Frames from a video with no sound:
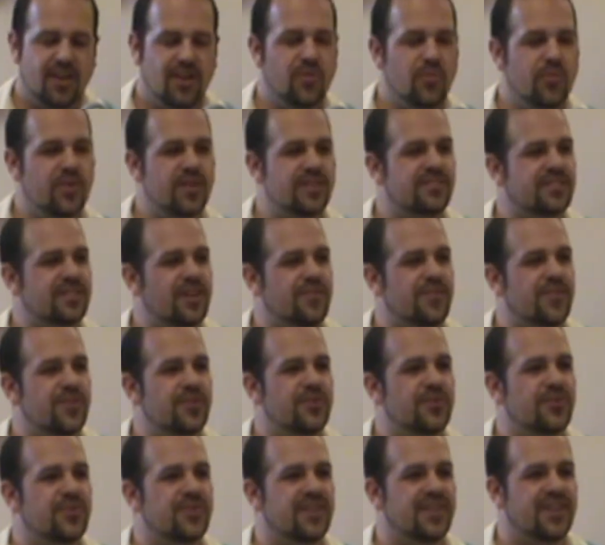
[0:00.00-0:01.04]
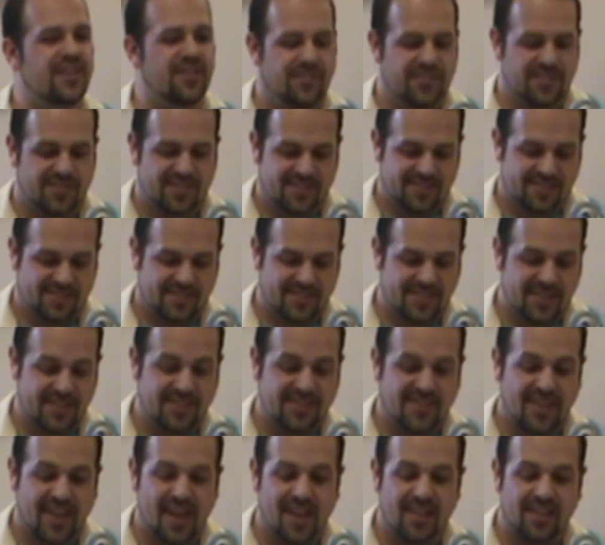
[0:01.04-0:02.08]
we discover new gifts
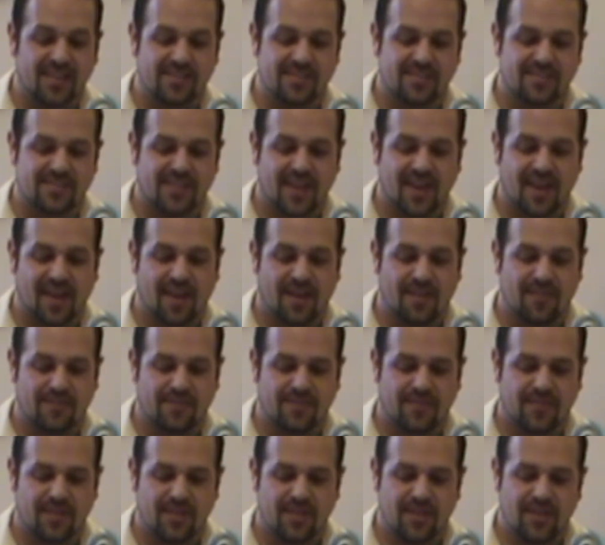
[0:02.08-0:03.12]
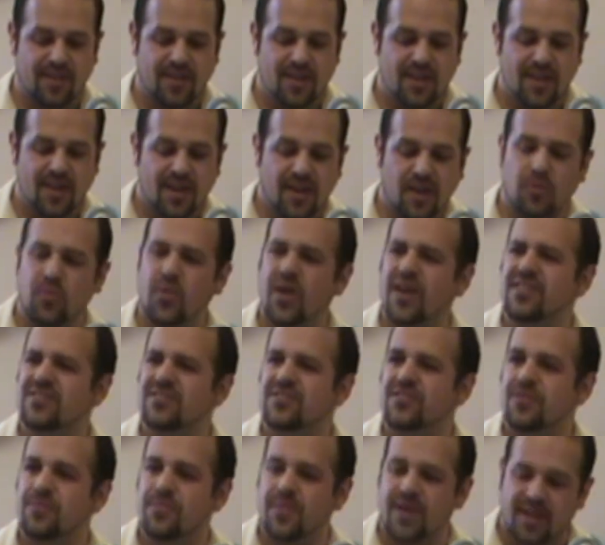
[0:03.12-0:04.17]
and talents they have, and
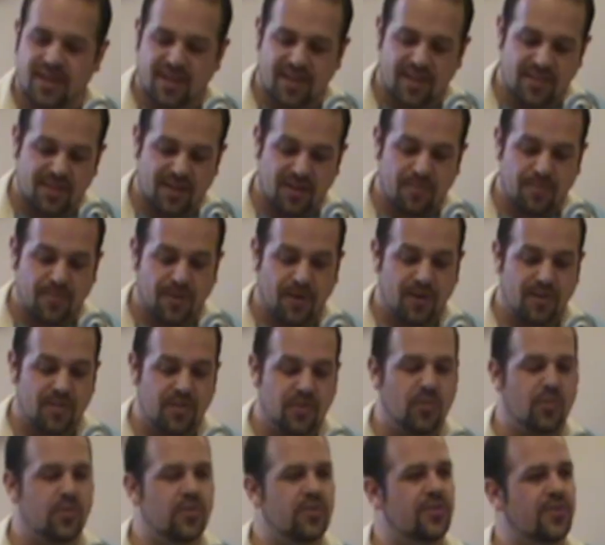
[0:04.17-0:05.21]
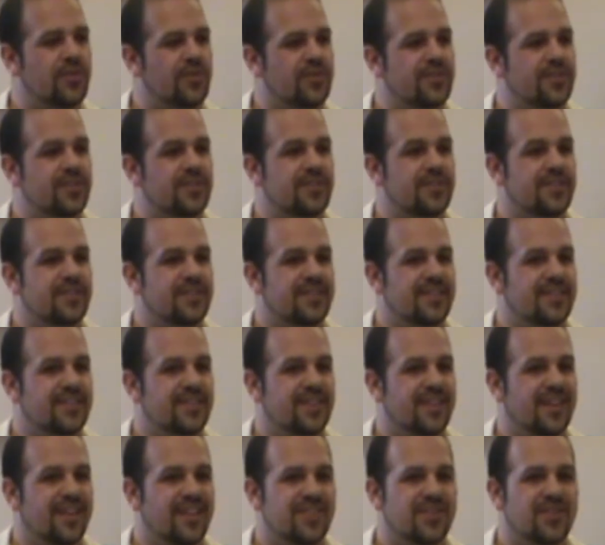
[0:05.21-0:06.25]
ways they're making their part of the world
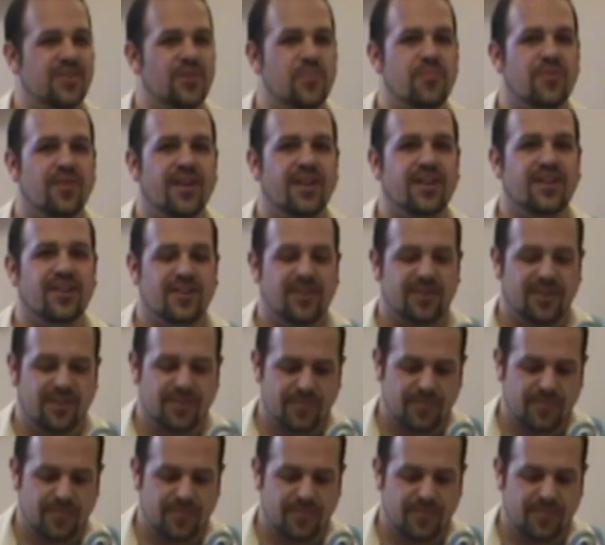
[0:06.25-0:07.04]
a little brighter.